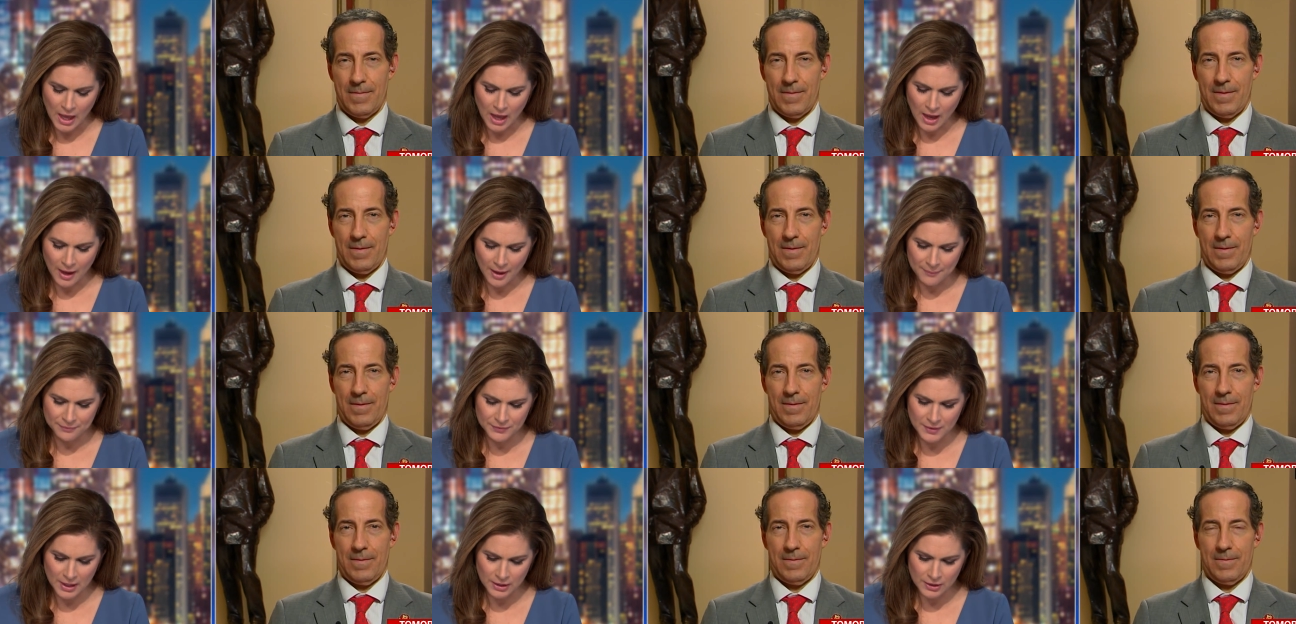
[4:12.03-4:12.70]
Speaker 1: Um,
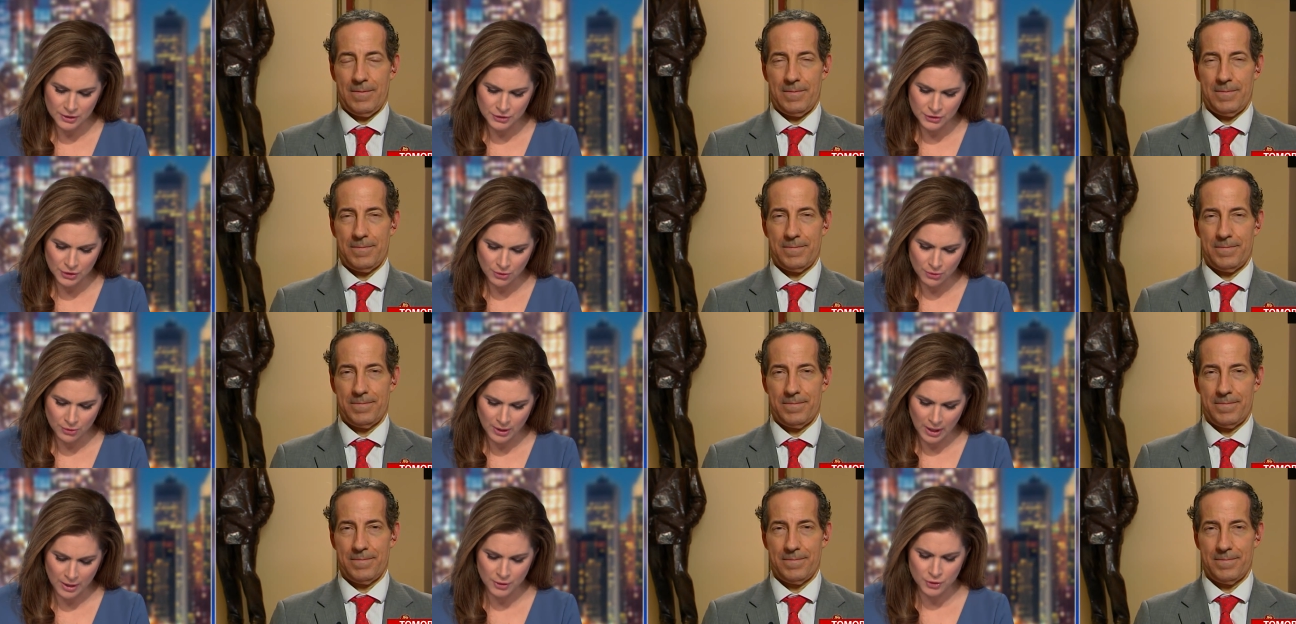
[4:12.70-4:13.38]
eh, so,
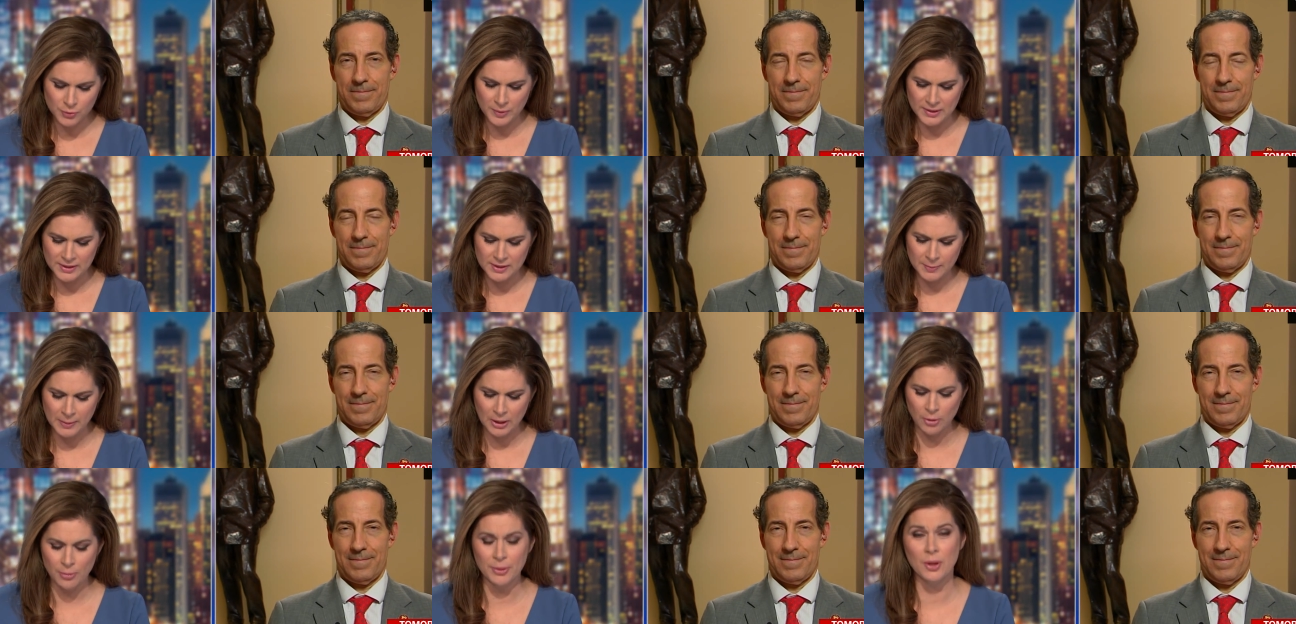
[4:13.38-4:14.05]
Congressman,
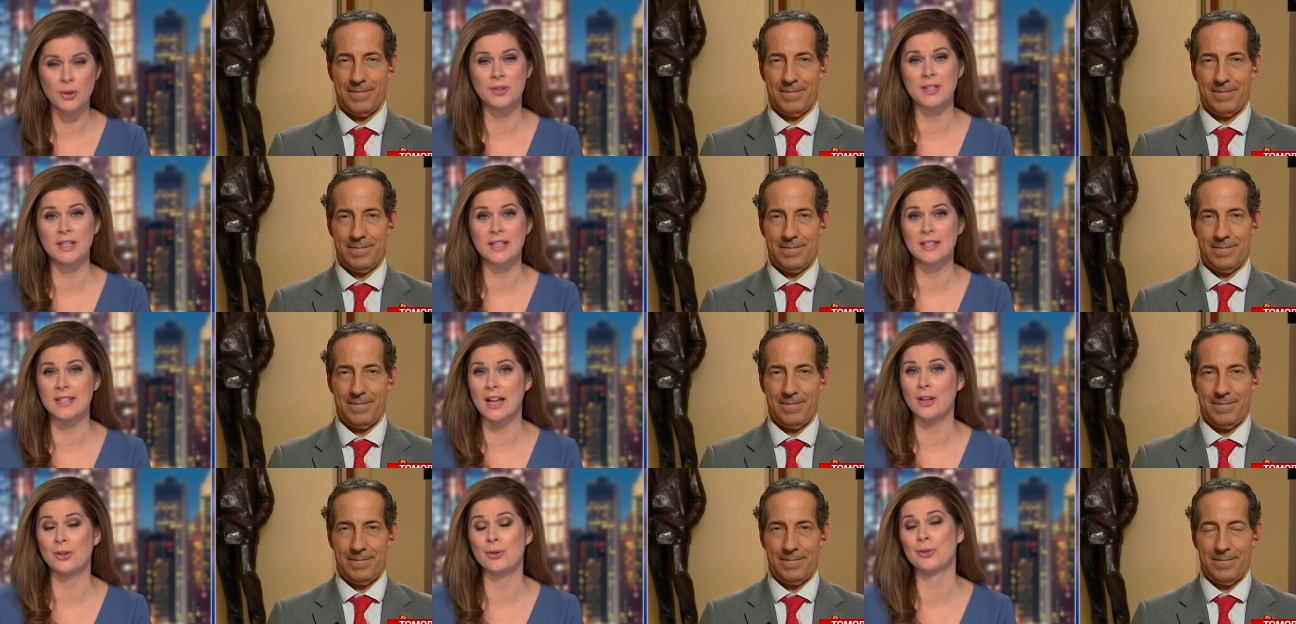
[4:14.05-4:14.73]
Speaker Pelosi is
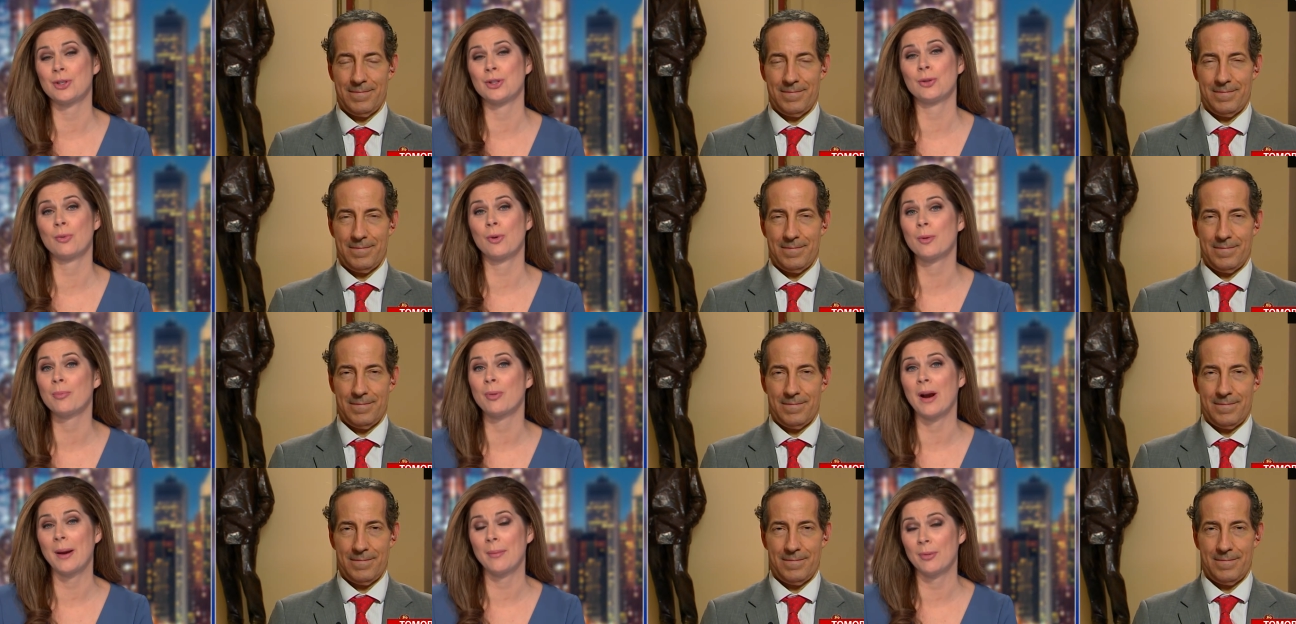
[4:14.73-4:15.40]
now using the word
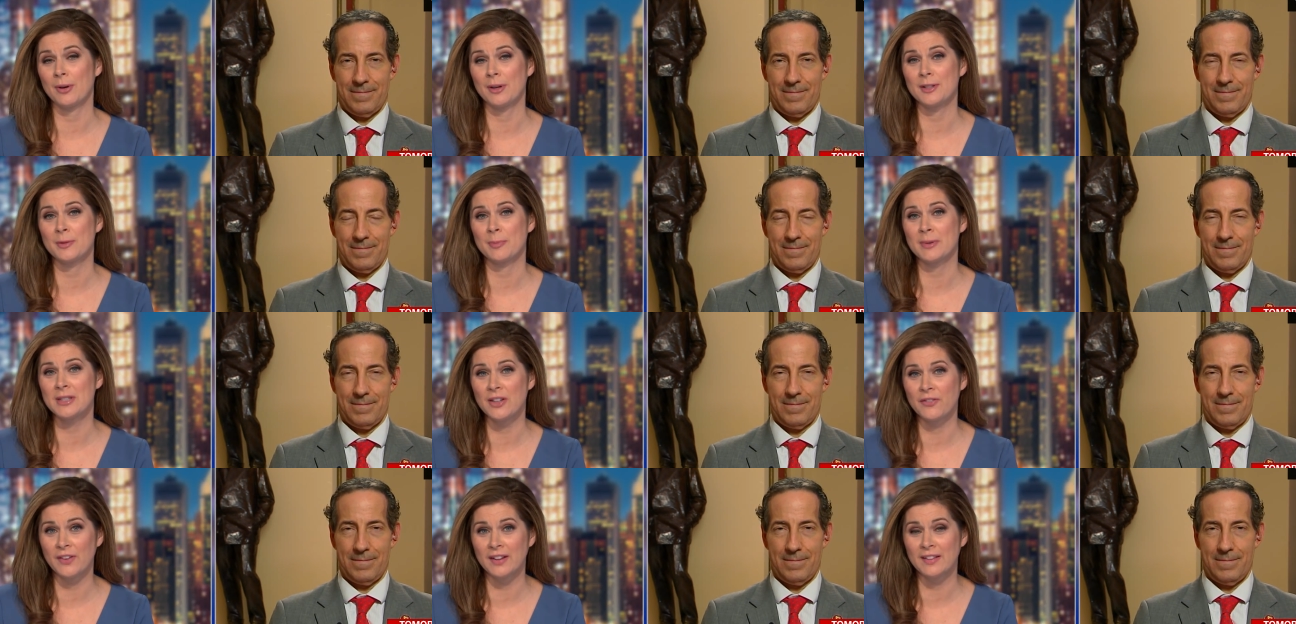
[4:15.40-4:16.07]
bribery
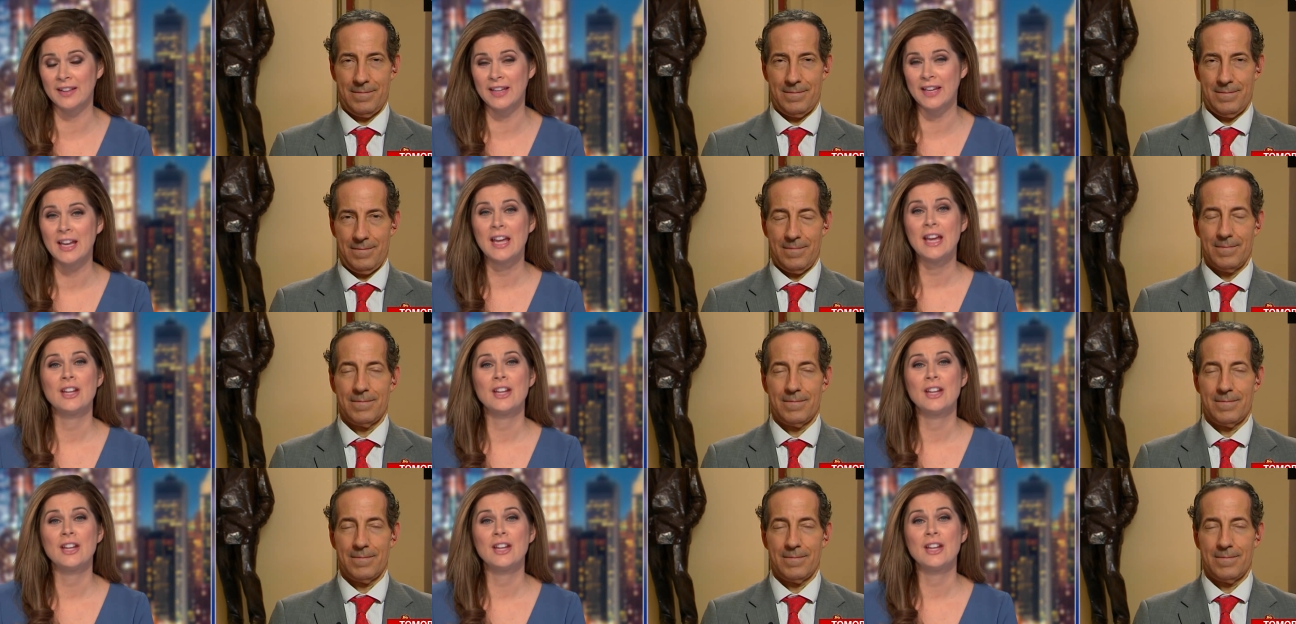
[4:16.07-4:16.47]
specifically.